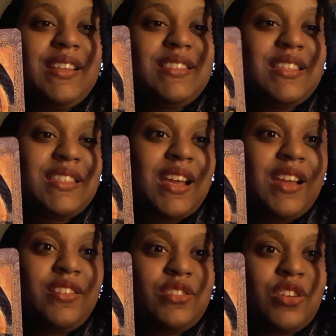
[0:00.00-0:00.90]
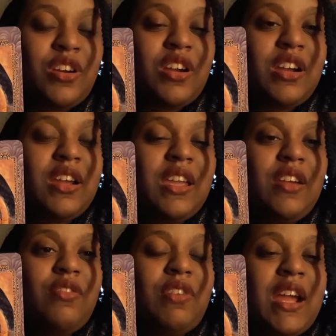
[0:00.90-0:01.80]
desires are,
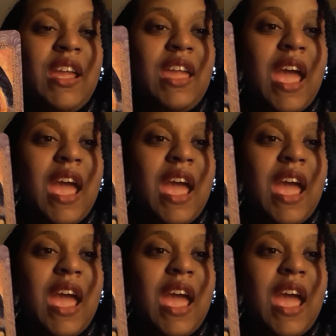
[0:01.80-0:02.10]
right?